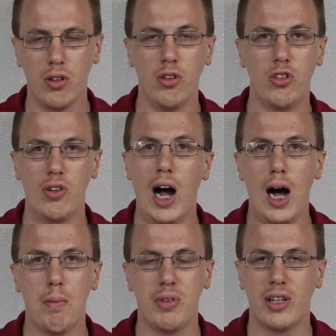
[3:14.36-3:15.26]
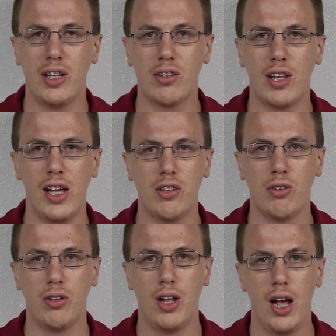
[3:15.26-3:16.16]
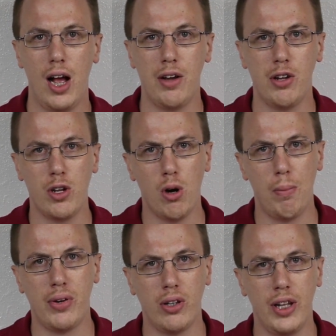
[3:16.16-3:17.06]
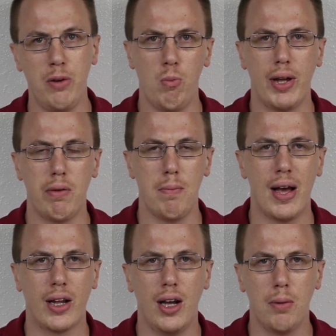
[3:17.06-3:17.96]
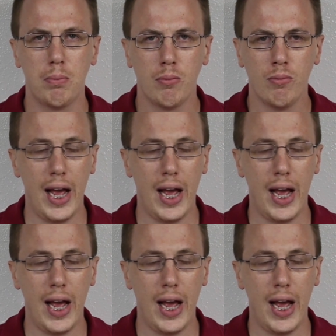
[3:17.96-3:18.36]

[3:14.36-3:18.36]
stops. It gets canceled until you open the lid and wake it back up.